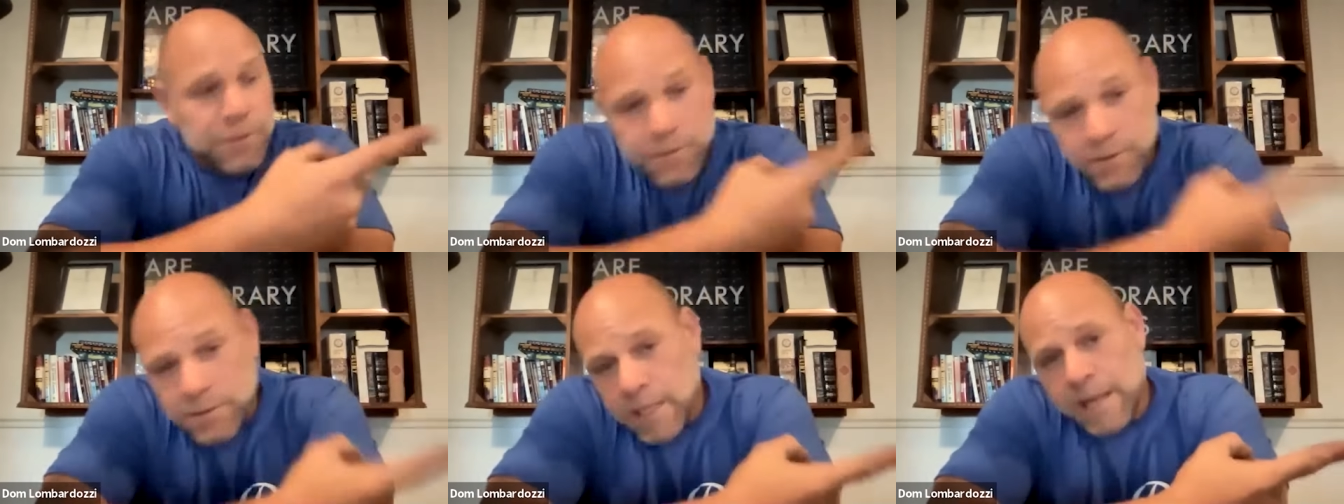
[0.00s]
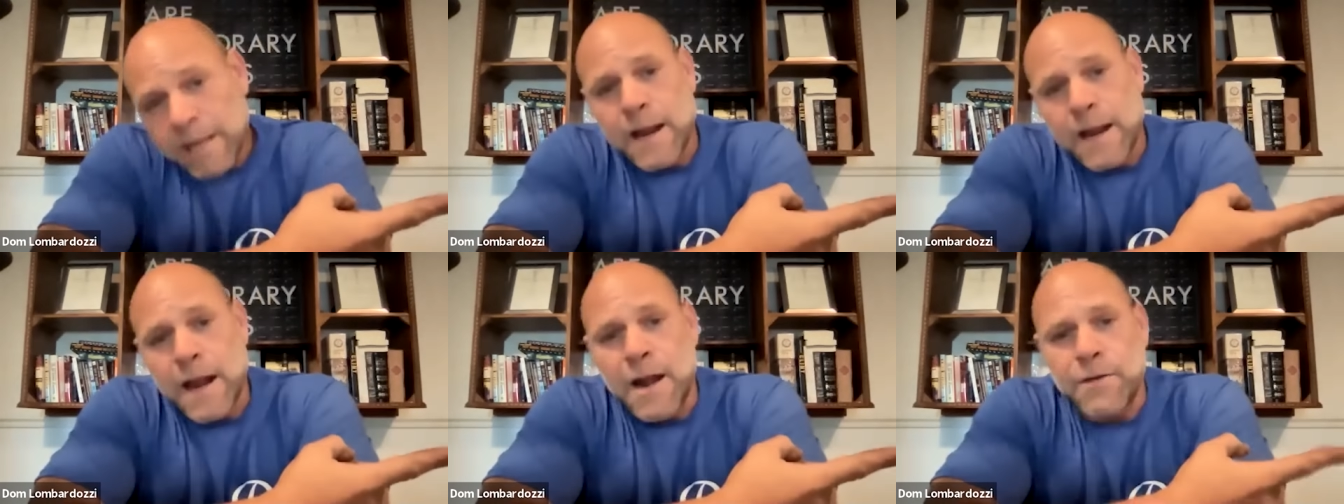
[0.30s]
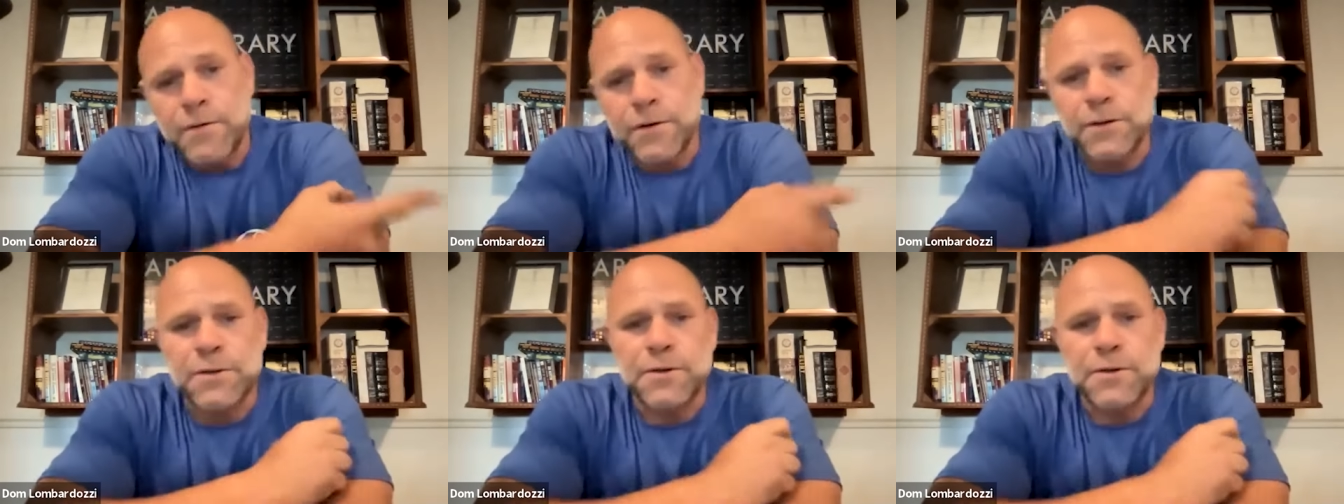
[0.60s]
it's their
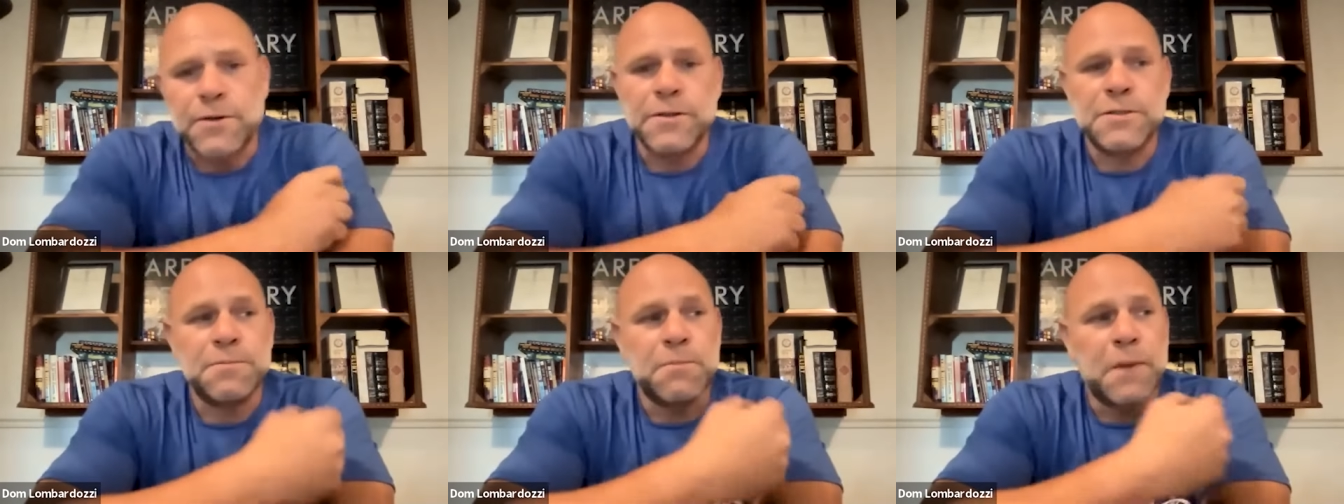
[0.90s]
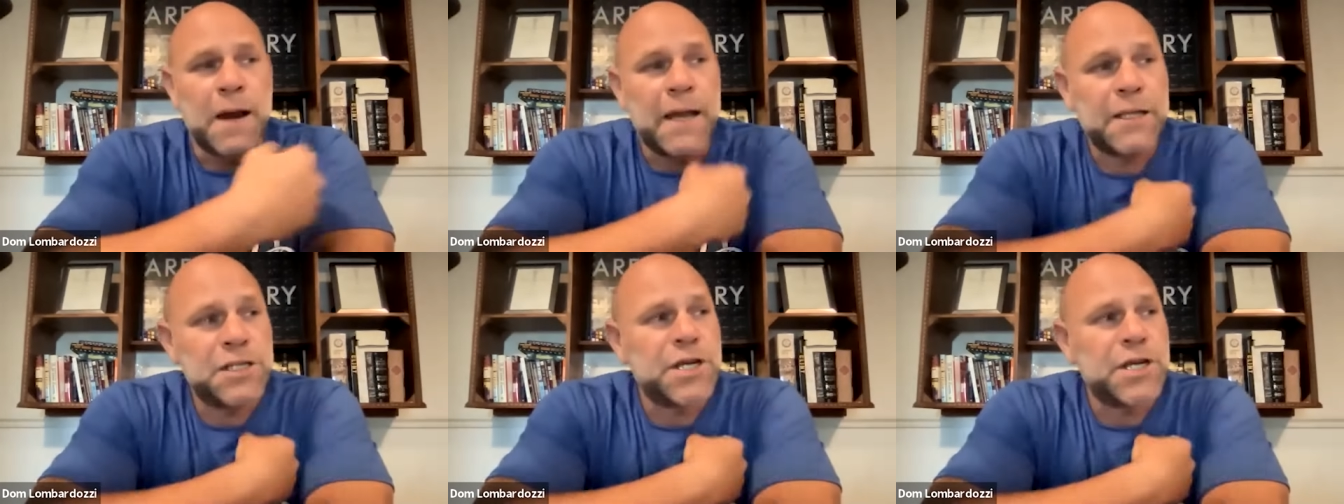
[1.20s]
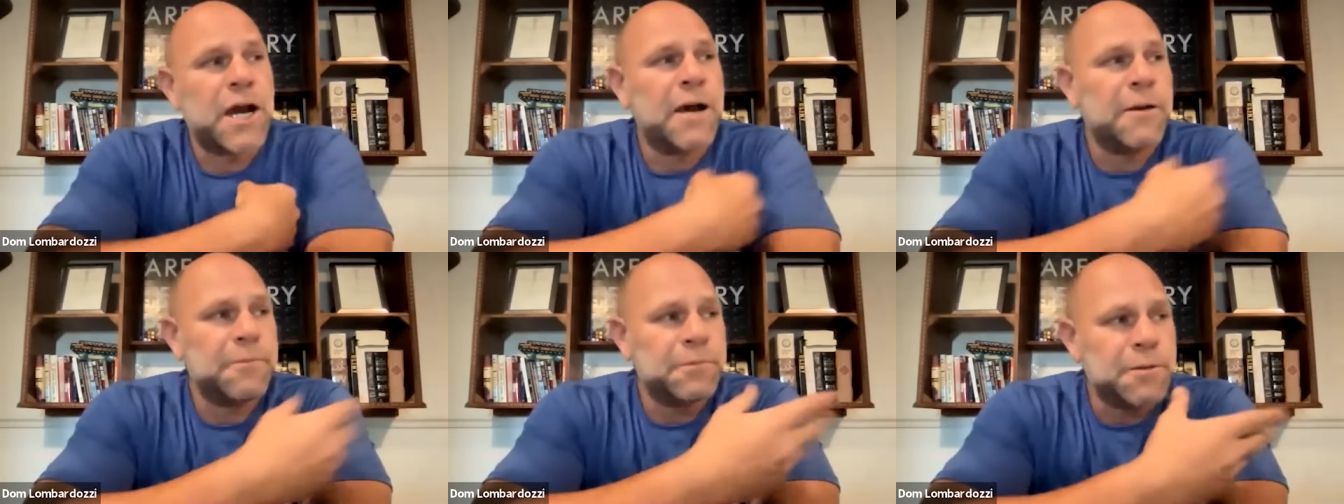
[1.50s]
character it's my
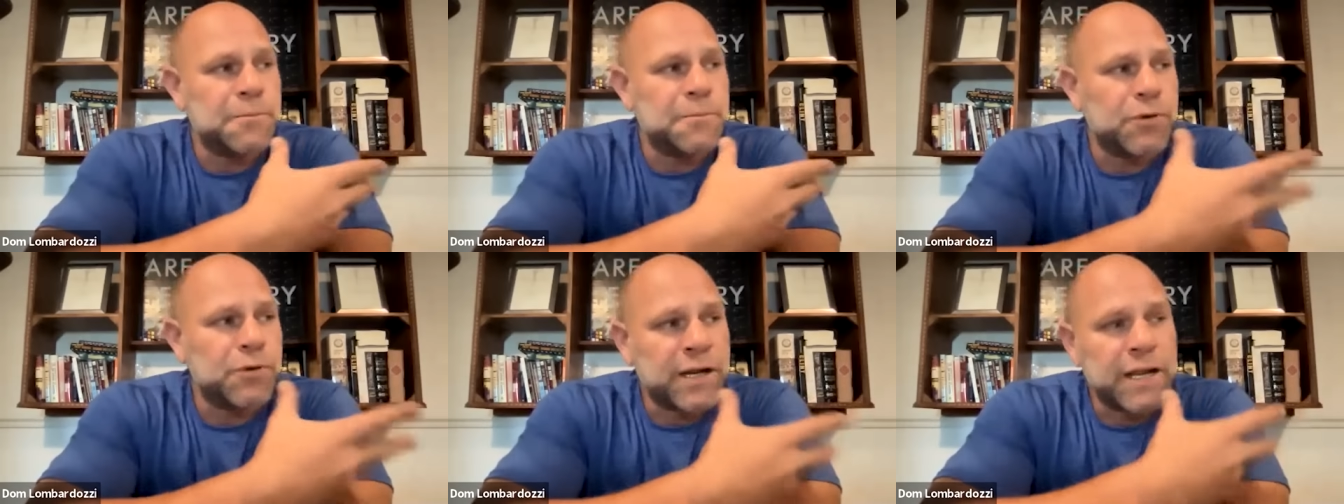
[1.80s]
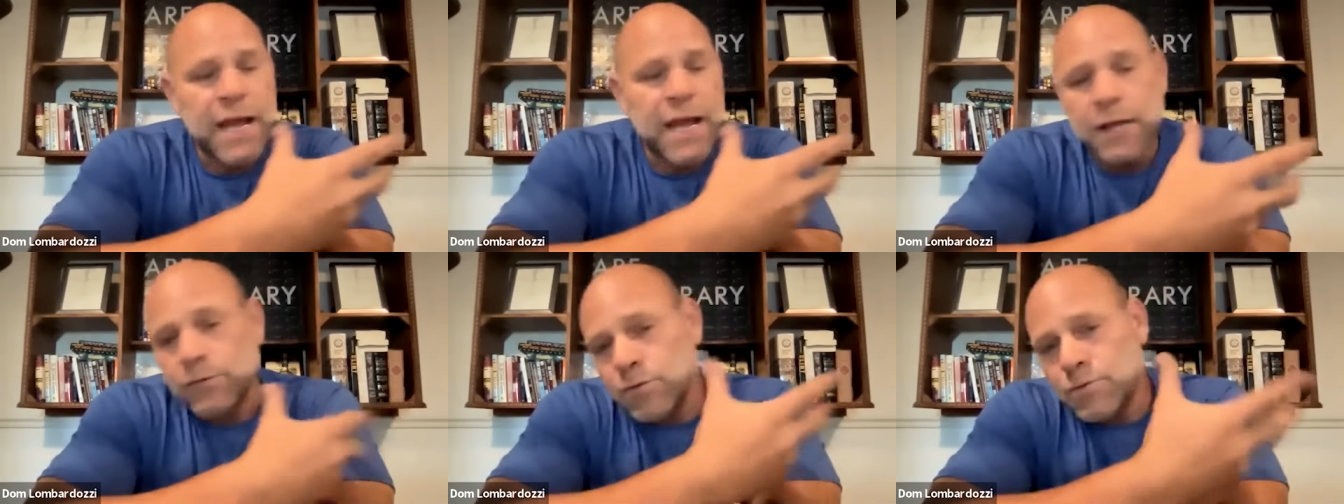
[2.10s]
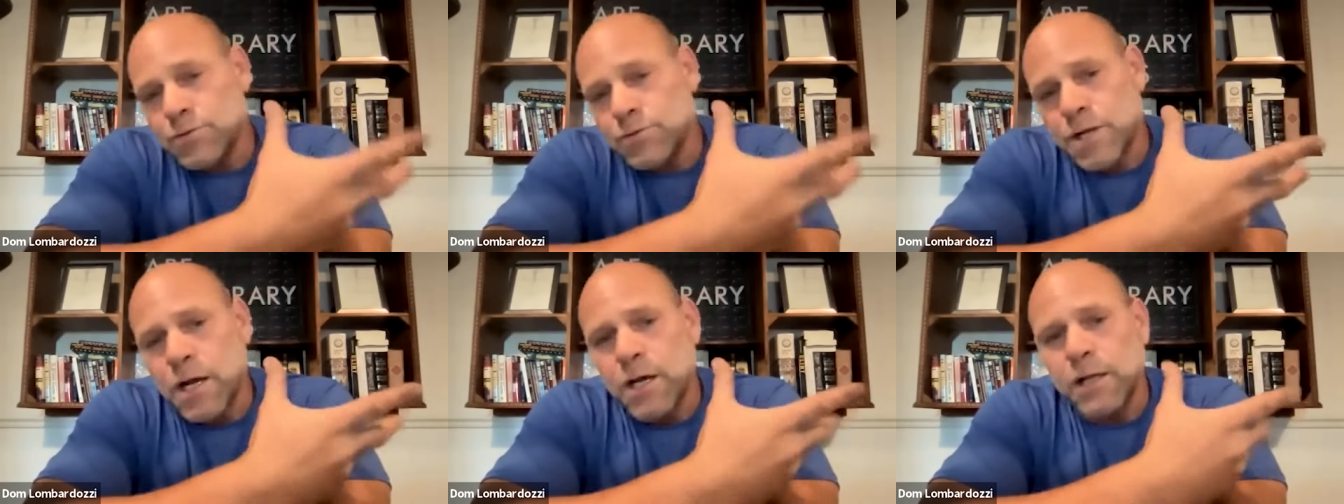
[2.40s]
job to bring out
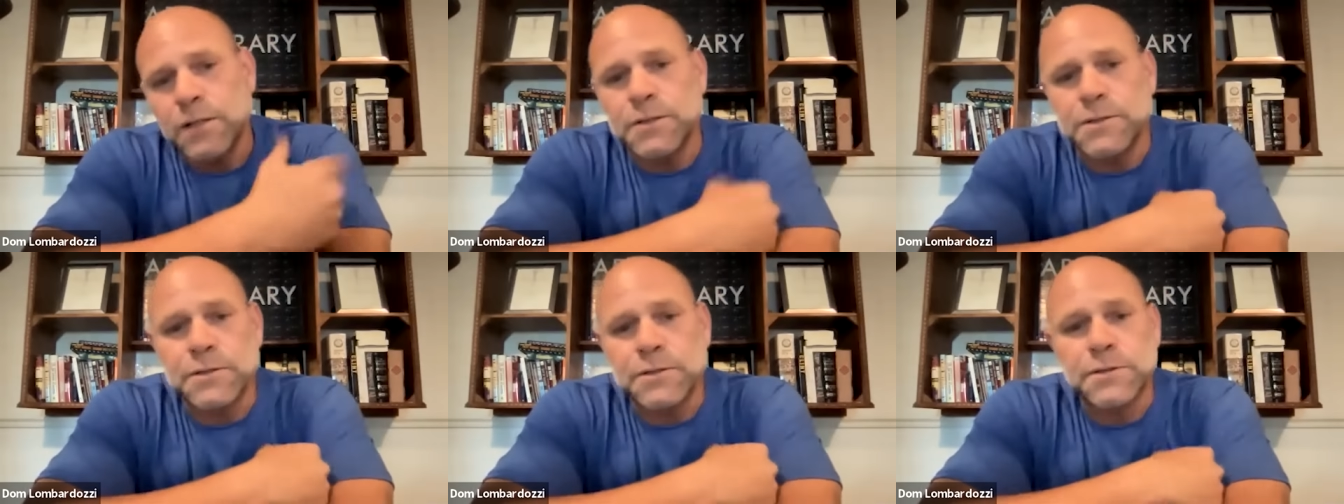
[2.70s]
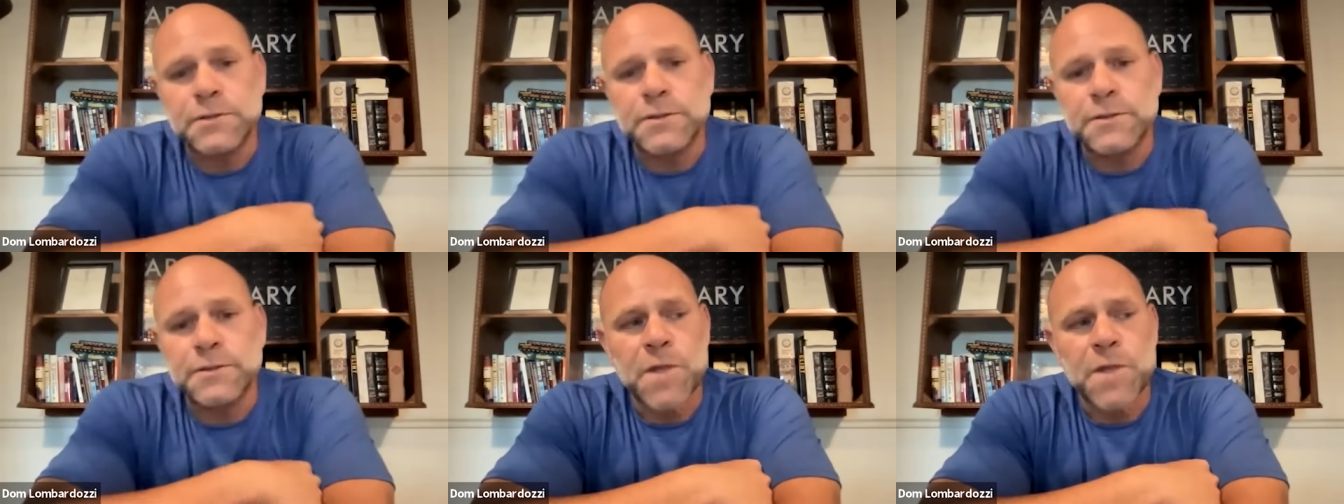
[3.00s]
those colors